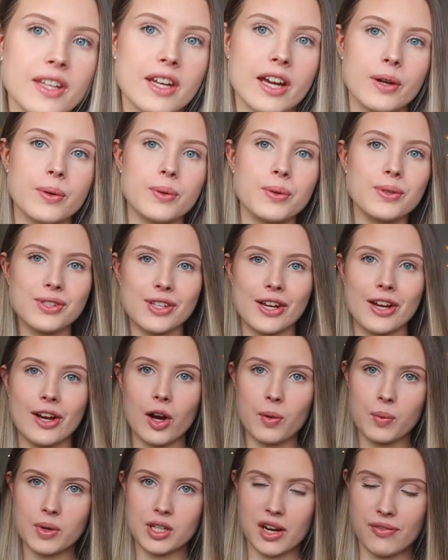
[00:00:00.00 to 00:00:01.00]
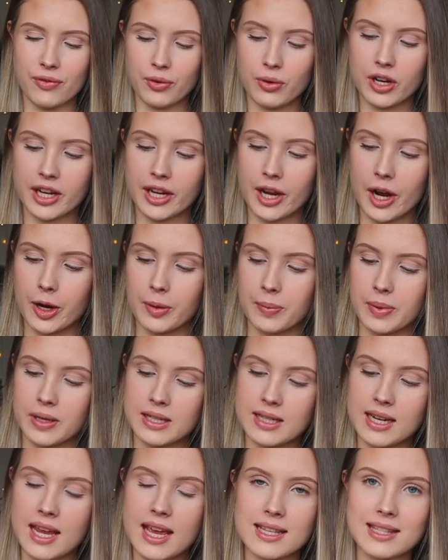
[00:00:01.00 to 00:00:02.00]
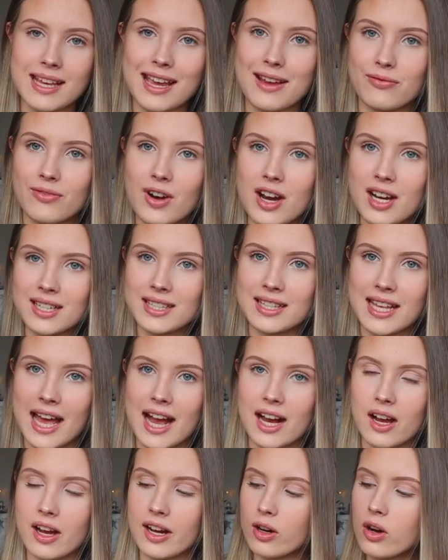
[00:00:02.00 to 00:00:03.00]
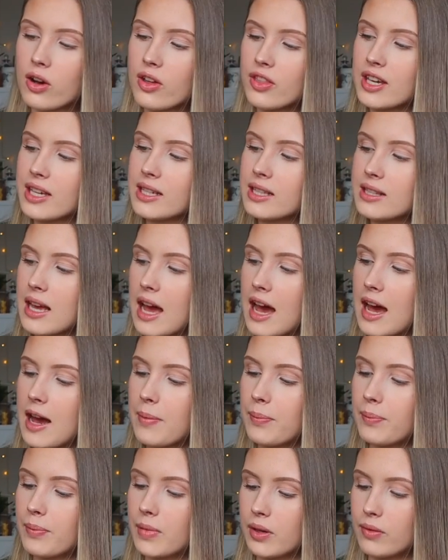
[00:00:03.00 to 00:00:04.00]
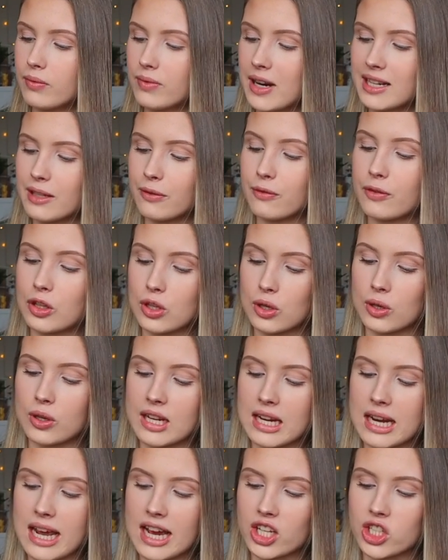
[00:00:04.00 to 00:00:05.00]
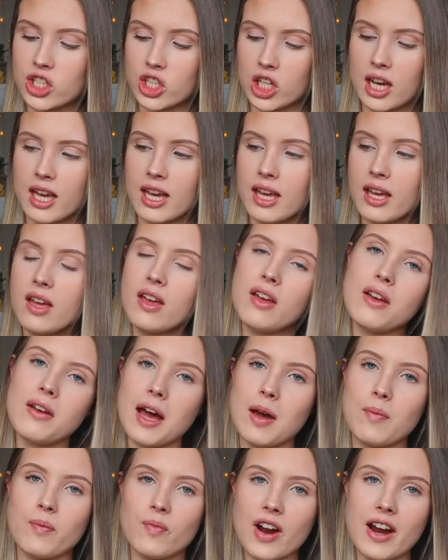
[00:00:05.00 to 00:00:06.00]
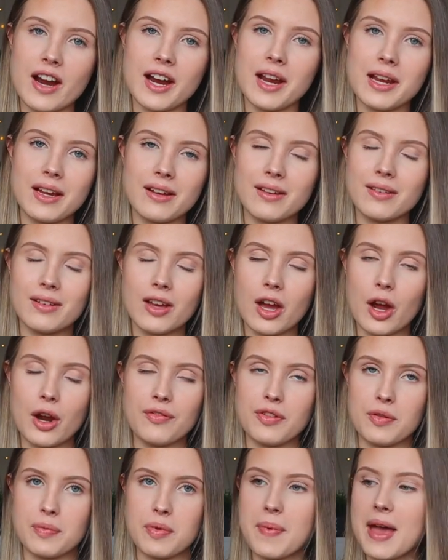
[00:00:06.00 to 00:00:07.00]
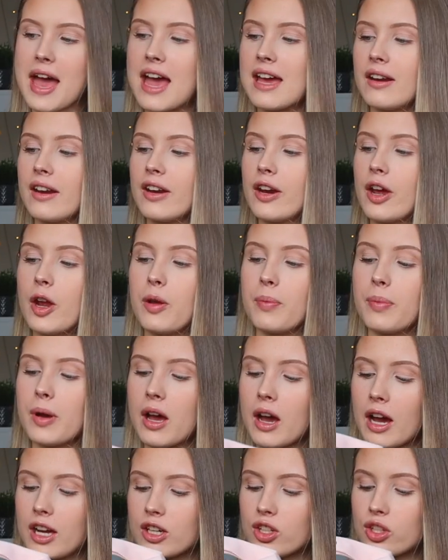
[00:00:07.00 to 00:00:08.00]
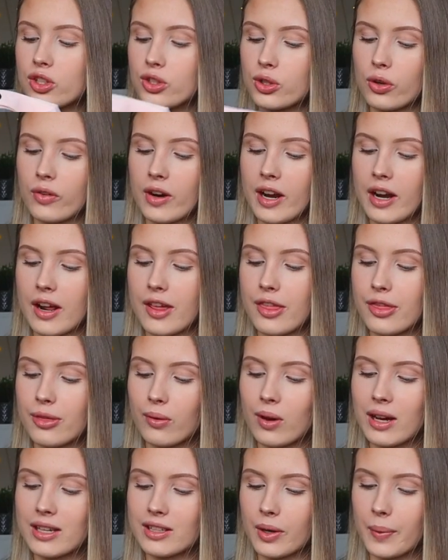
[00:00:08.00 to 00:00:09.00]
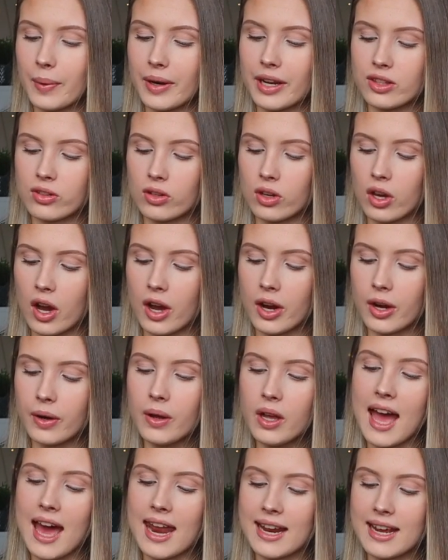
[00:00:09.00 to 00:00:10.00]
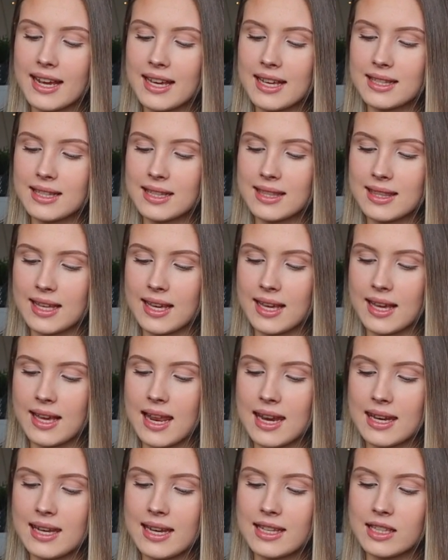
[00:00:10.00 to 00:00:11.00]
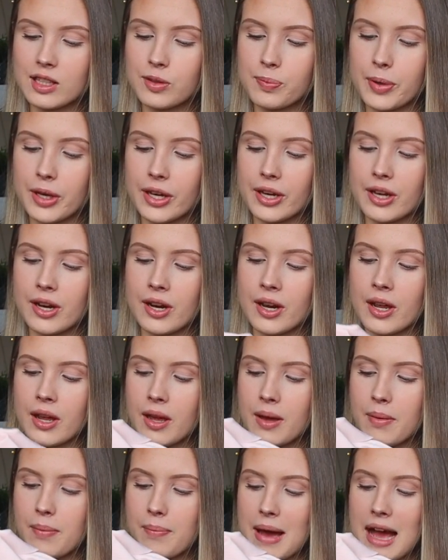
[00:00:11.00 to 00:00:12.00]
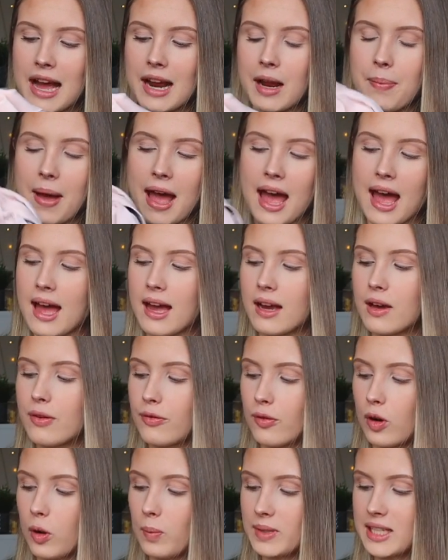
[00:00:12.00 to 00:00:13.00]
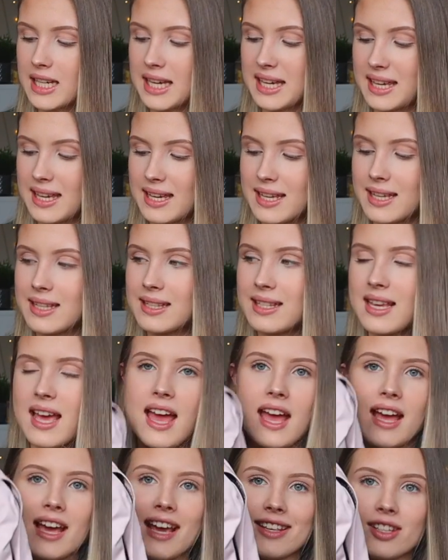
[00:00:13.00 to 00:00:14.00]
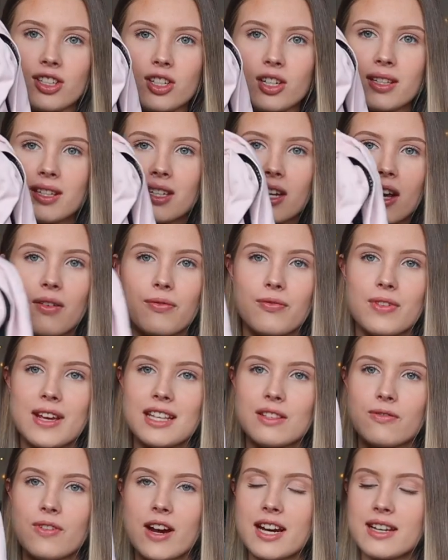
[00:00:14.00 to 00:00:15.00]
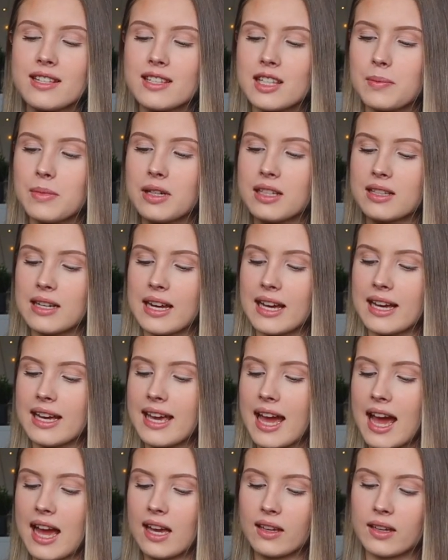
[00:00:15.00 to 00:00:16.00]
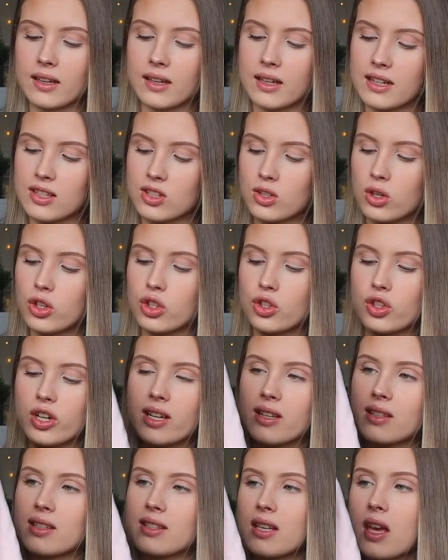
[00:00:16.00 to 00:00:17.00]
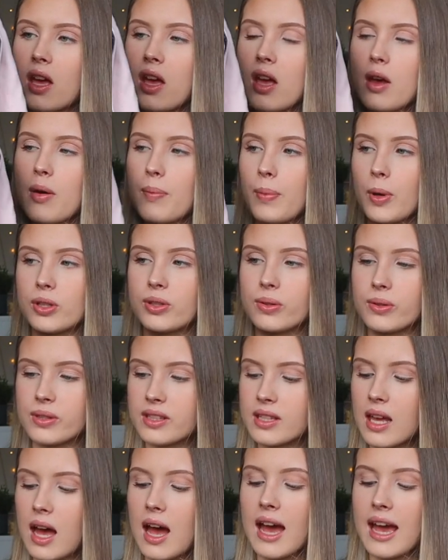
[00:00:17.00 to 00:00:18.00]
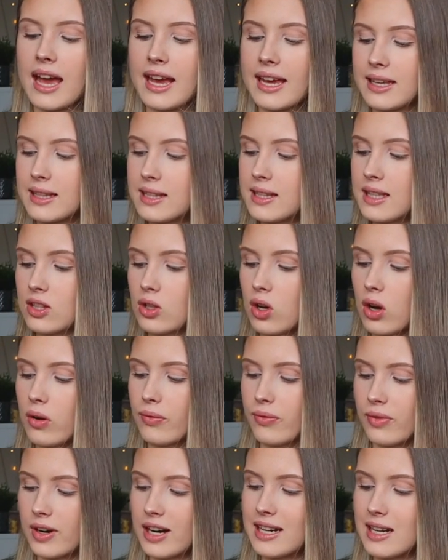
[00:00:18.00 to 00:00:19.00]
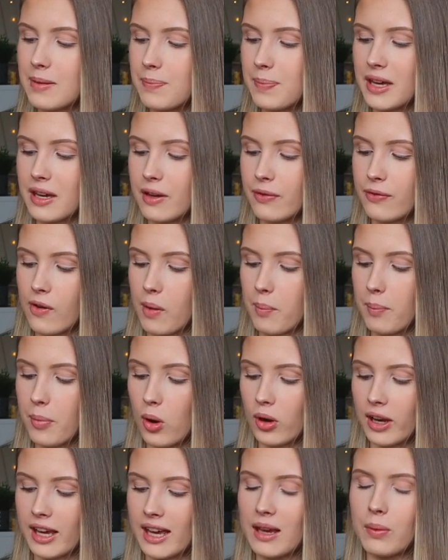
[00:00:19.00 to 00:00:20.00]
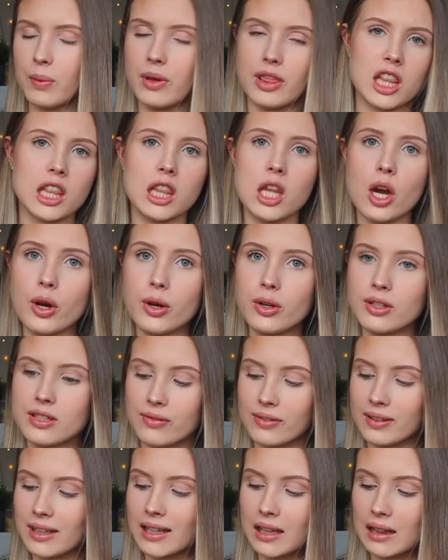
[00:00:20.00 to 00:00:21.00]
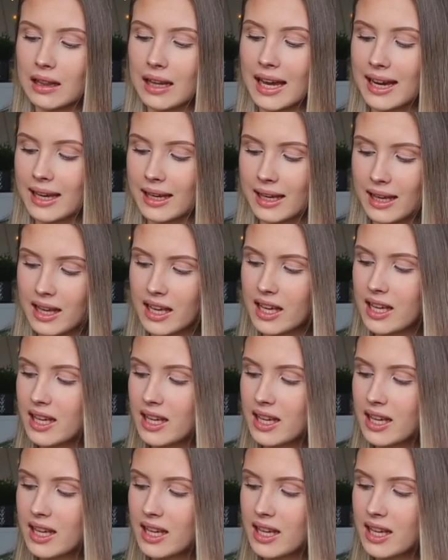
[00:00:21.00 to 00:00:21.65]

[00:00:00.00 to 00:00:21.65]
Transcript: that I also got, which I've already opened, is a rucksack. I got this ready for uni next year. I'm very over-prepared, I know, but I just saw it and I thought I don't want it to go. And it is the Lisbon backpack from Dickies. It's just, it's very similar to like a Cancun. It's got drinks, bottle sides. It's got a really big front pocket with loads of little like